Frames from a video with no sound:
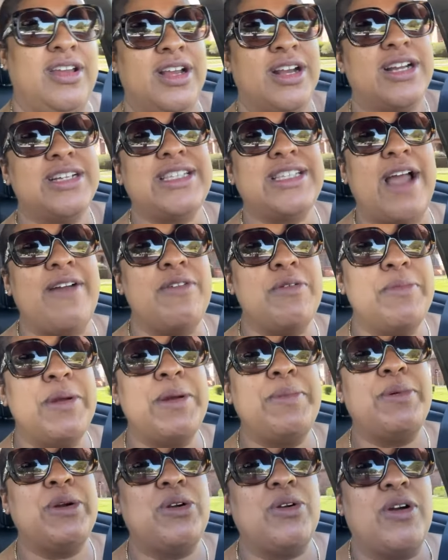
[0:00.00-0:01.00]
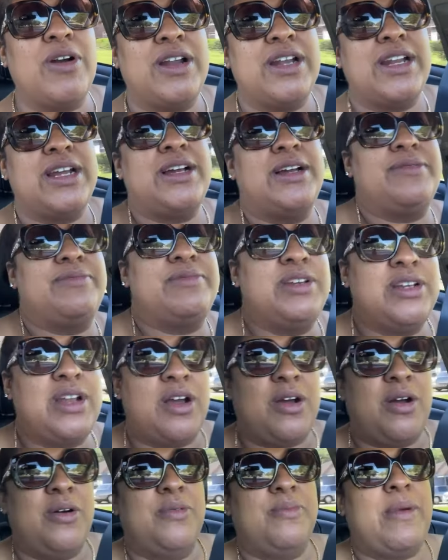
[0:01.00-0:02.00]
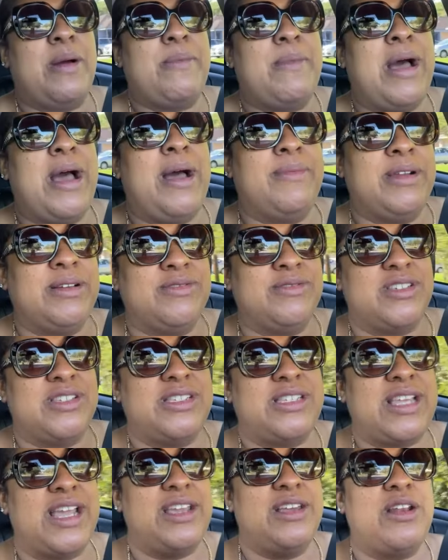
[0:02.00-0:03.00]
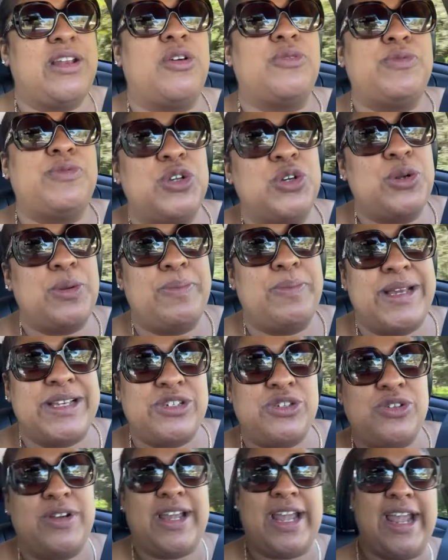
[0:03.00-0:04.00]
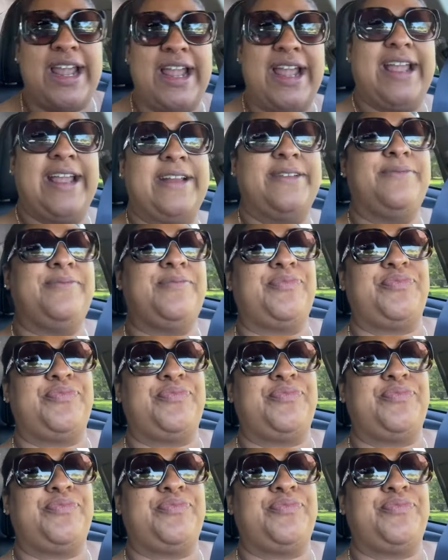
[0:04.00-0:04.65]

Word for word: Because I remember growing up, you know, my mom then just say, you know, do the best you can